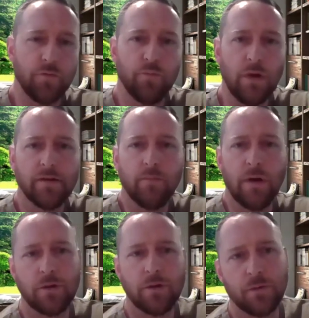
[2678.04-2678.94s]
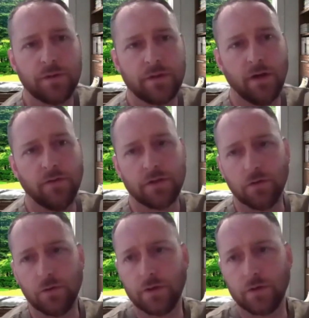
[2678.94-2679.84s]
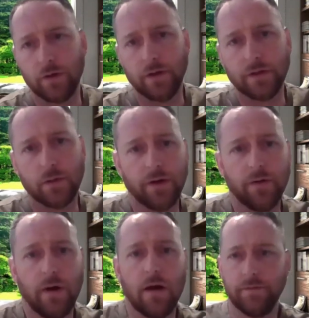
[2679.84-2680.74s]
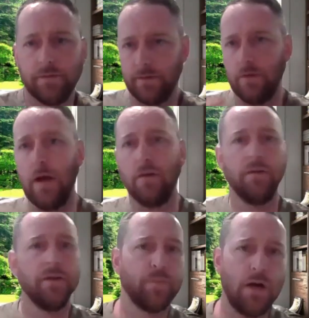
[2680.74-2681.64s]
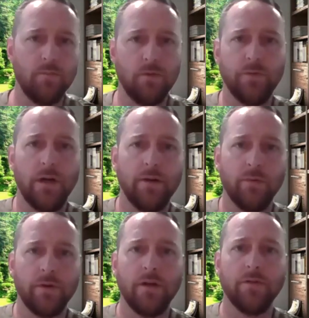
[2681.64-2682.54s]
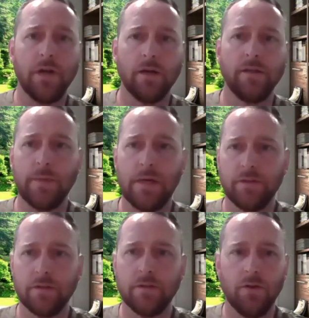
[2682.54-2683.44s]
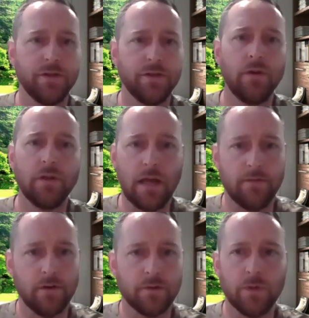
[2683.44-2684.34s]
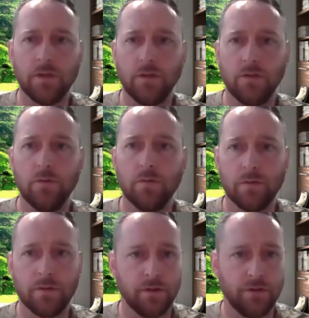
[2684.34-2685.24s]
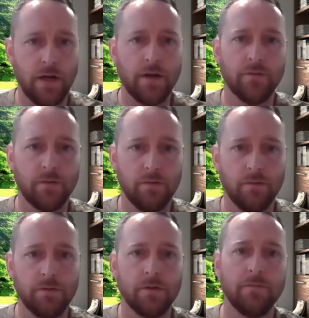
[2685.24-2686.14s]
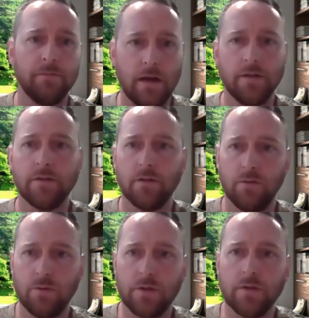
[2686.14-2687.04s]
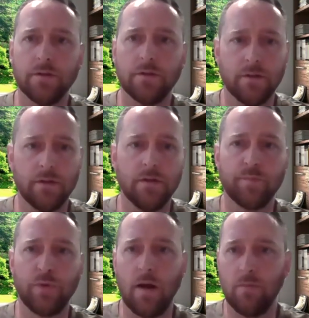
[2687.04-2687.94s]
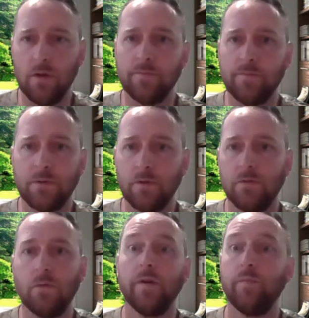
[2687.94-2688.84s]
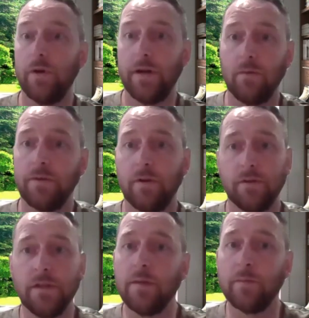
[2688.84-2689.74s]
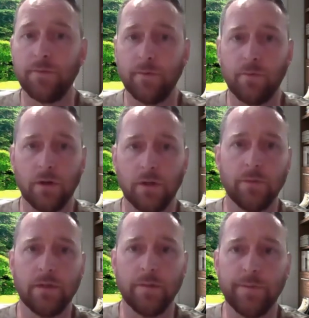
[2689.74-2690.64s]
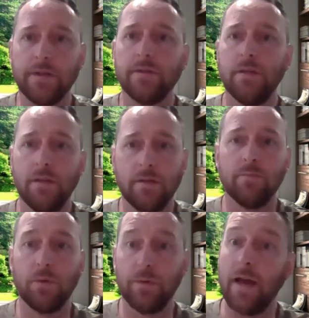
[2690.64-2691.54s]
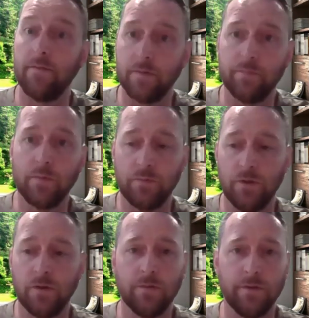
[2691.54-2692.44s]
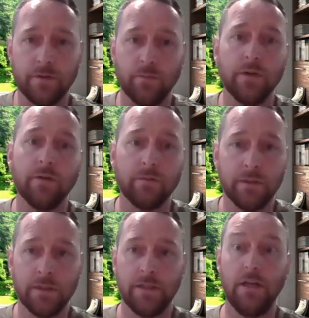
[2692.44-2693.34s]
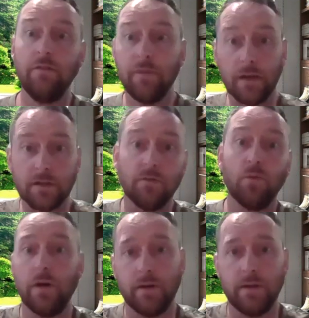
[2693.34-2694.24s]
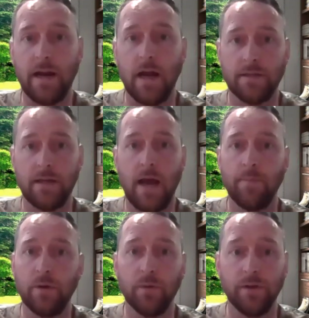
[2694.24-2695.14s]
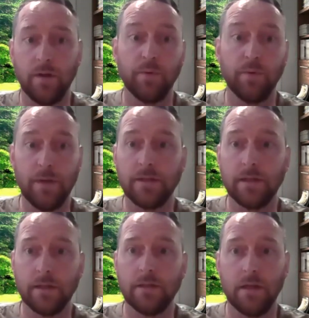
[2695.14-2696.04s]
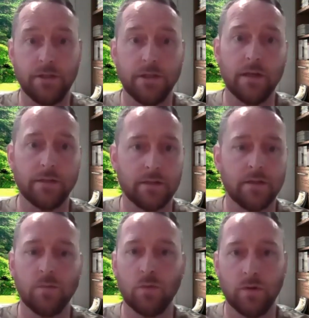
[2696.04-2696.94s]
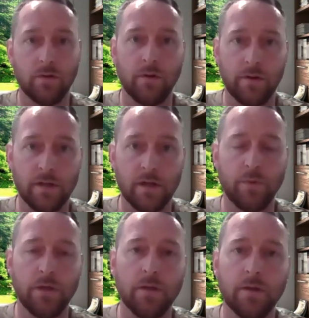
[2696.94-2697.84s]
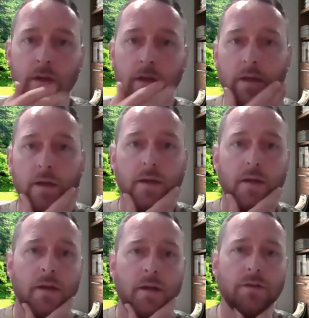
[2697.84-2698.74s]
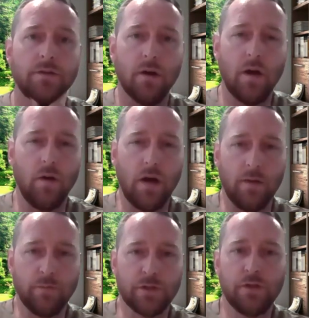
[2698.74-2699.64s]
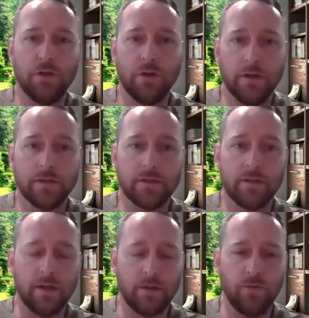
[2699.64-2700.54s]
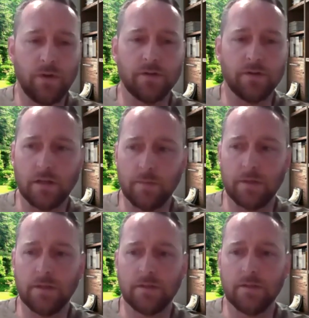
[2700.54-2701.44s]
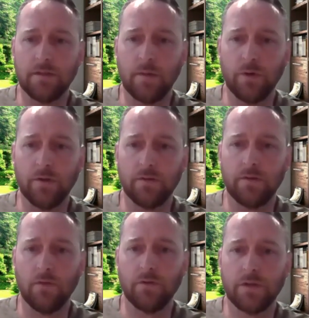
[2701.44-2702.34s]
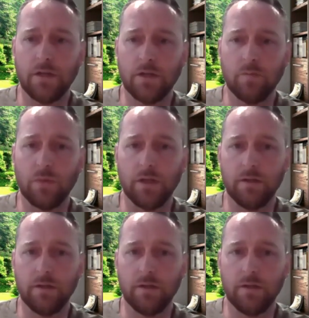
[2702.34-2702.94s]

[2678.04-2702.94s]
my question was kind of a solutions oriented one around this problem, right? We're kind of talking about there's different levers we can use to try to find solutions to these problems, to avoid burnout with our team if we're working with a limited team. But we have there's a real influx of work that has to happen when you're implementing a GL system or an ERP. And so I'm just curious, Nick, we've kind of talked about this in a separate conversation, but